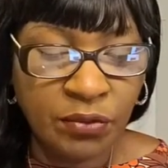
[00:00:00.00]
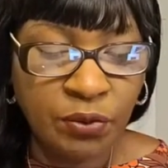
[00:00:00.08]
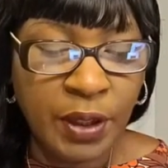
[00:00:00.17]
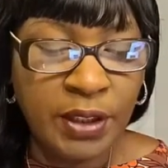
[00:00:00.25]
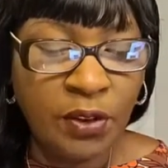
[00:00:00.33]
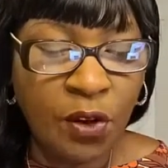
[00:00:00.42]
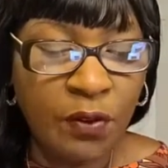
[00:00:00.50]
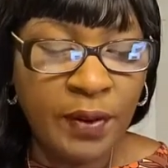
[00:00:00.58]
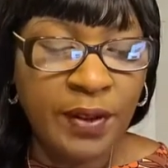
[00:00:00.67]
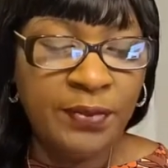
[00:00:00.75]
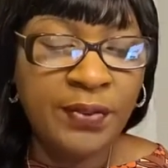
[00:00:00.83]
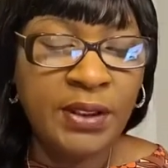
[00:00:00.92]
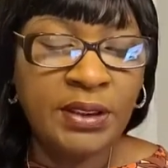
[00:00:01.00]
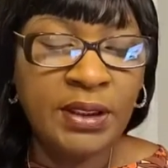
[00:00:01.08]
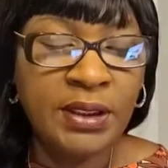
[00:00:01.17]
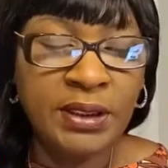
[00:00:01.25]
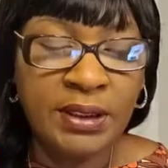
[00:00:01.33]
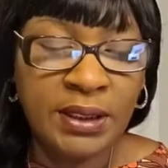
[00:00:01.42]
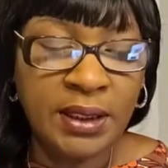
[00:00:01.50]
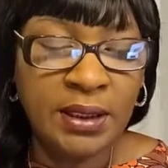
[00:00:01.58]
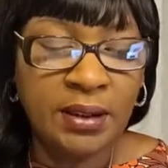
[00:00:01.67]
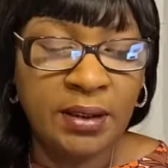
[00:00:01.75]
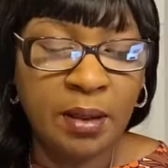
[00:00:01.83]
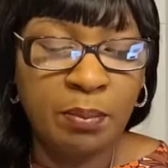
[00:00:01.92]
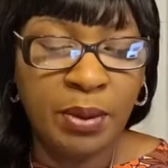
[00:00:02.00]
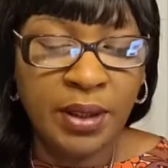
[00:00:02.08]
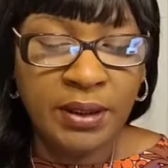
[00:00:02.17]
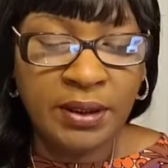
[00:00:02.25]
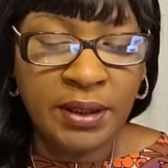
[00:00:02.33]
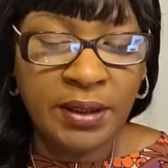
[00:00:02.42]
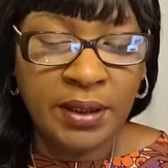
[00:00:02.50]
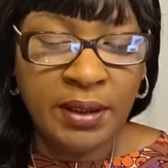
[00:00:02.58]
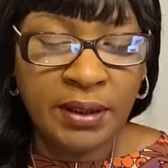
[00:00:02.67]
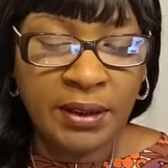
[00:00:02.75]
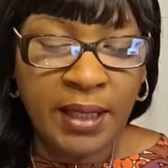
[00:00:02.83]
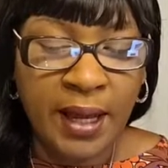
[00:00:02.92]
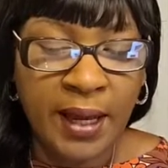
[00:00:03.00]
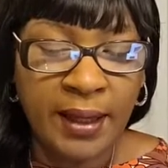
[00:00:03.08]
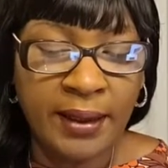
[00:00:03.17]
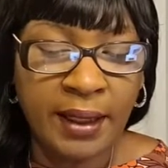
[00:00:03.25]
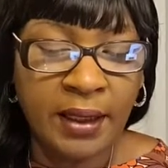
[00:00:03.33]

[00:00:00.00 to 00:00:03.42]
Reign over the fish in the sea, the birds in the sky,